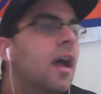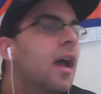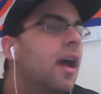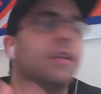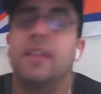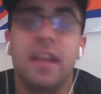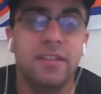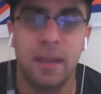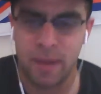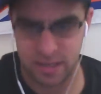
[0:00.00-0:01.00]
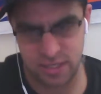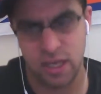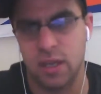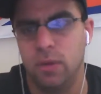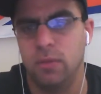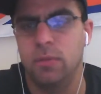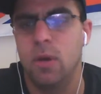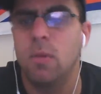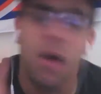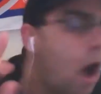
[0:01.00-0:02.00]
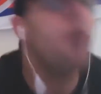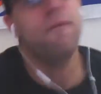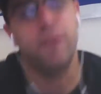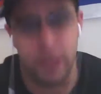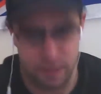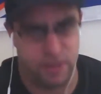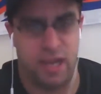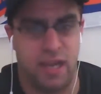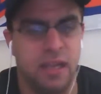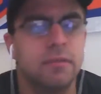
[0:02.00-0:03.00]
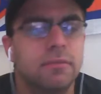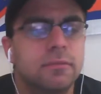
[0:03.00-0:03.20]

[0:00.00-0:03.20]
And the next time I see you will hopefully be